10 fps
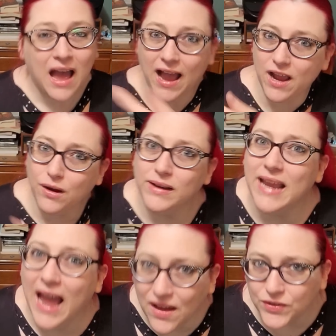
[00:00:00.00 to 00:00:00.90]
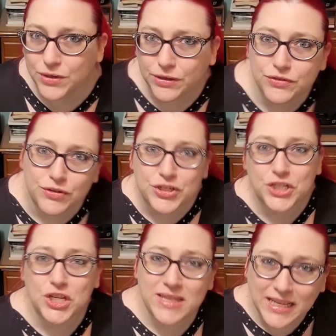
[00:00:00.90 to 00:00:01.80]
I already have a New Year's
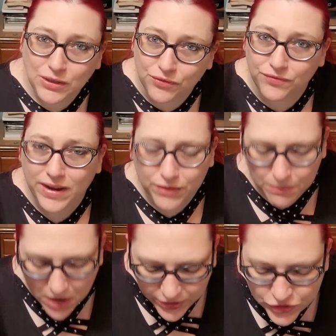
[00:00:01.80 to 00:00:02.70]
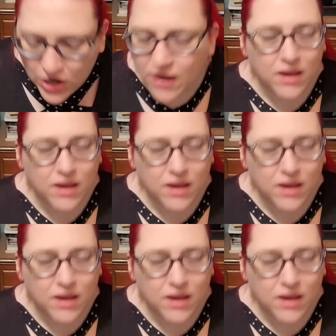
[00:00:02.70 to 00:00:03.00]
tradition. Thank you very much.